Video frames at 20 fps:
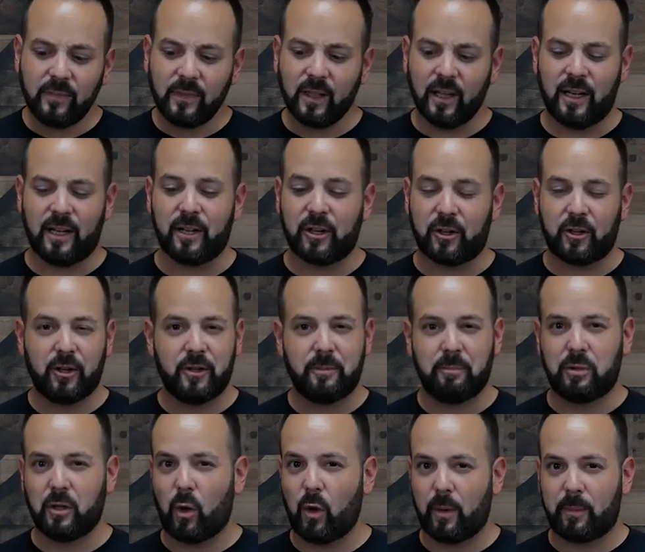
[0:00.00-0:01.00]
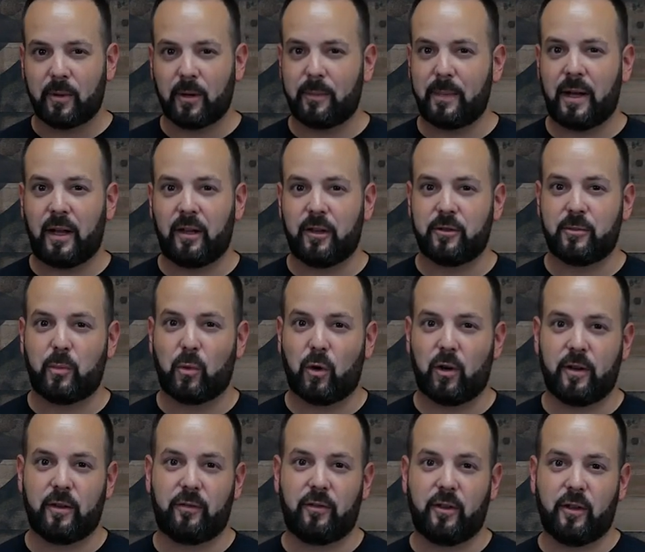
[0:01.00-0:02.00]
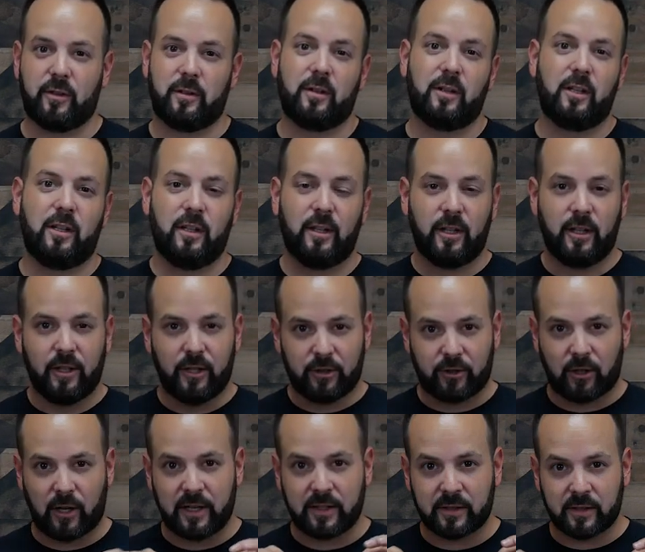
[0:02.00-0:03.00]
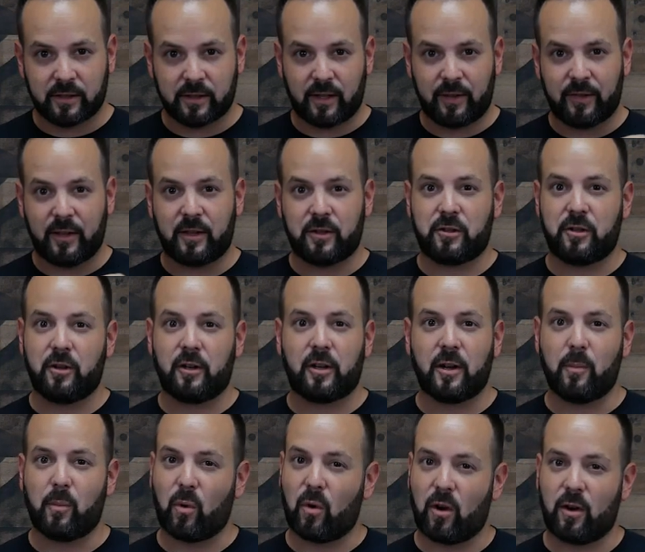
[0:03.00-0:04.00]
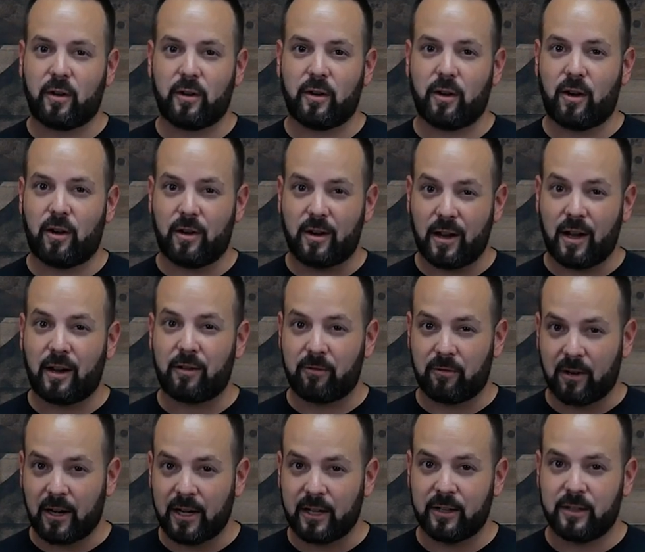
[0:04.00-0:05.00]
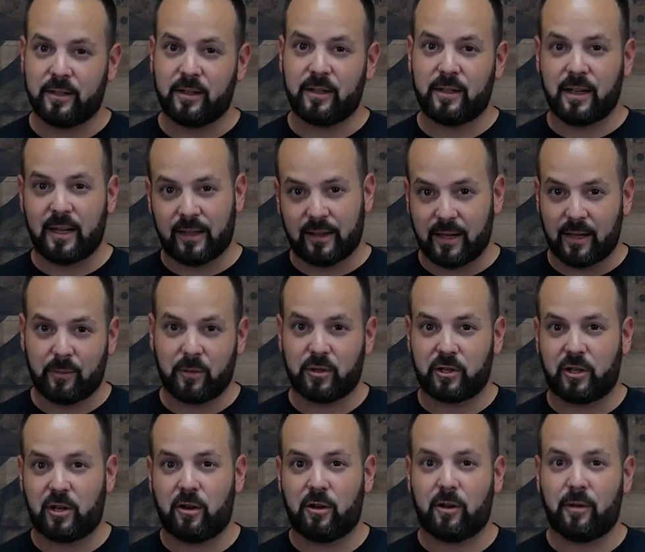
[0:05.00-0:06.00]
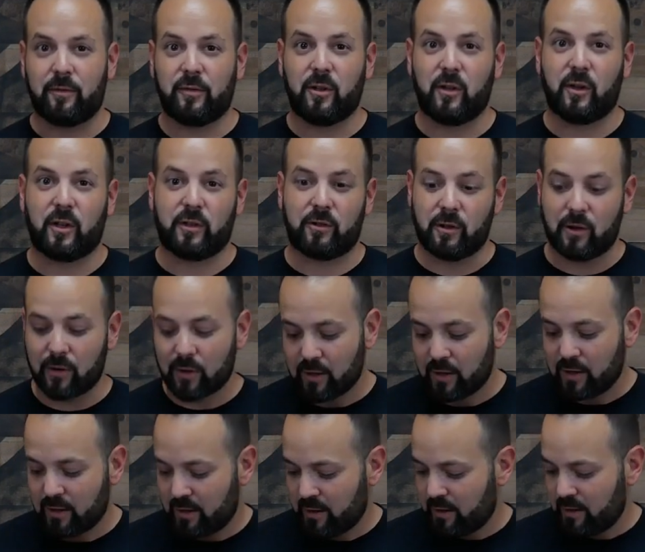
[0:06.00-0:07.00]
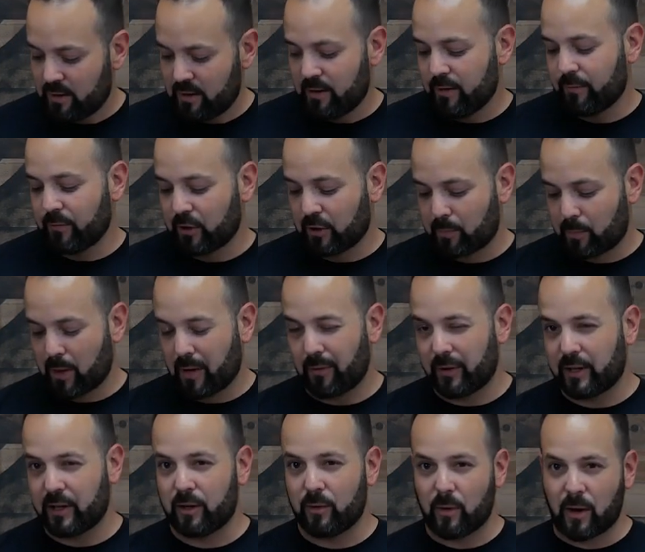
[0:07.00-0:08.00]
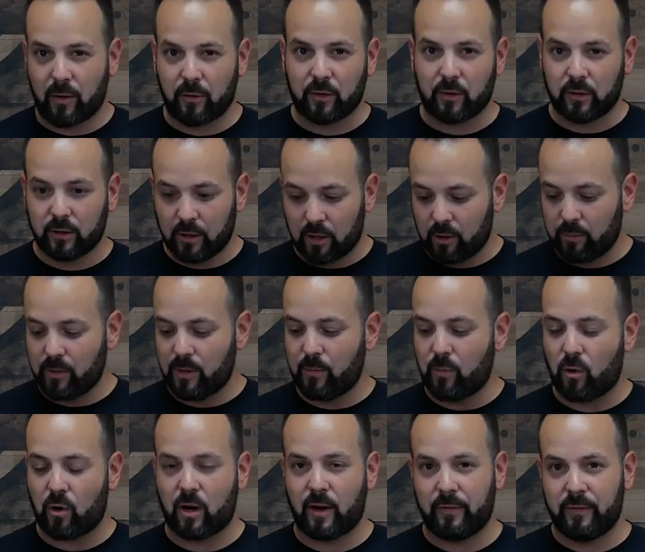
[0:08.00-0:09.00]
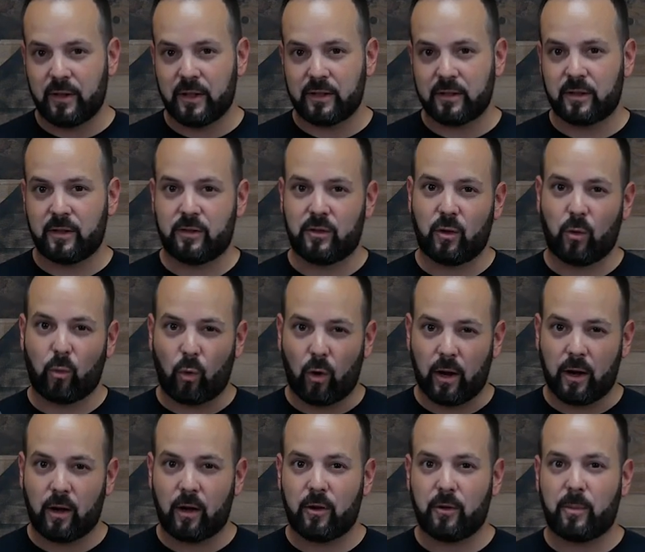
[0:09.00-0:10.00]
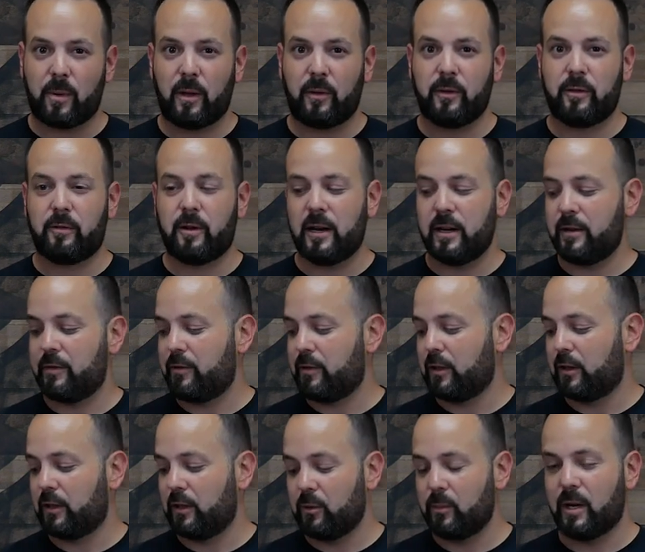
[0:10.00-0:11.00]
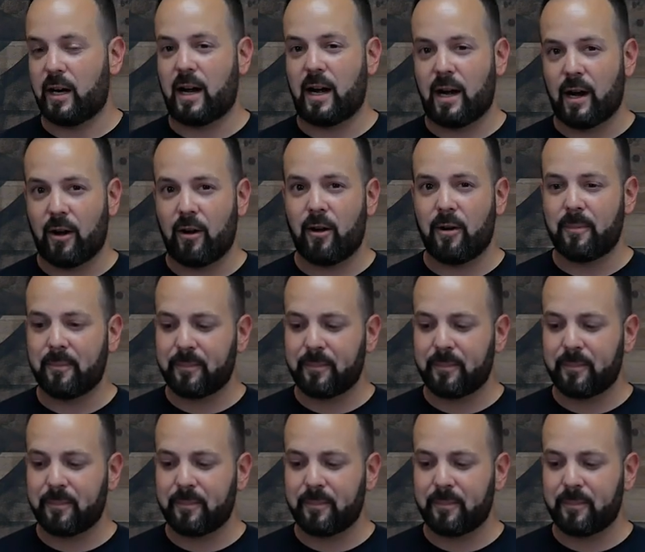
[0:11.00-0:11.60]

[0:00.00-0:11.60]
And it could blow up your balance board if the traces on that circuit board are not rated to take that much current flowing through. You could probably get away with a little bit more on this because the wire is probably rated for a little bit higher.